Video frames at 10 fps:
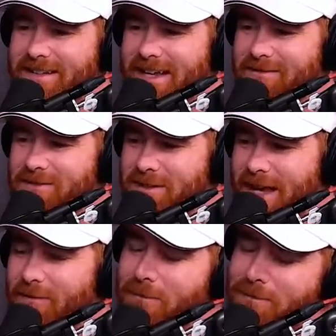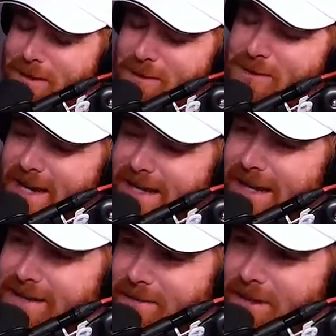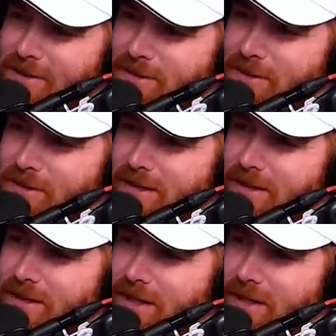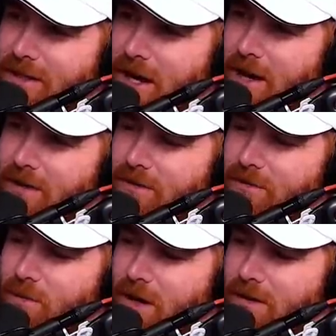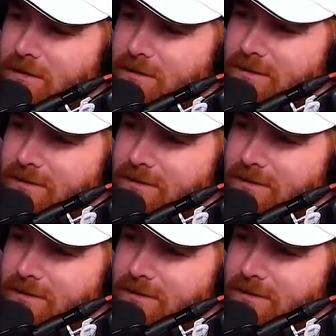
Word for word: that it's that when people you say that and somebody hears you do that, they're like, oh well,